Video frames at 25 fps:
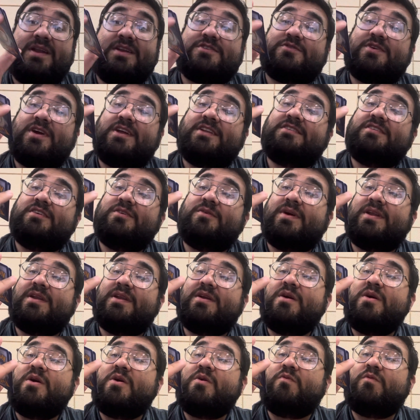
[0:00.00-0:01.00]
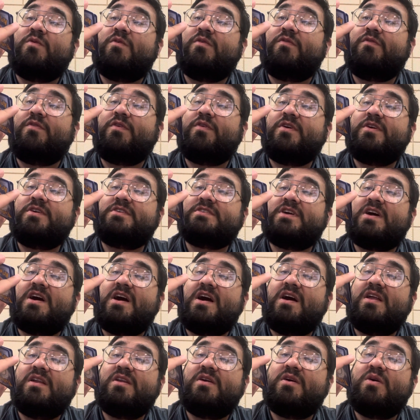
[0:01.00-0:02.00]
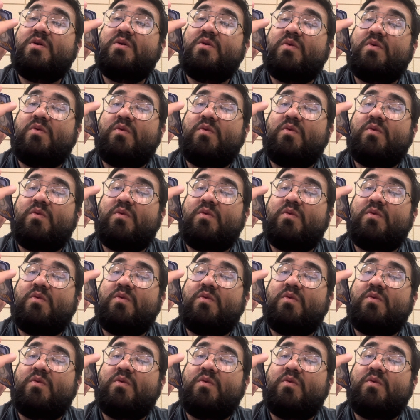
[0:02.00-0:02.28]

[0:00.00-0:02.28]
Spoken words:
straight to it. Reverse holo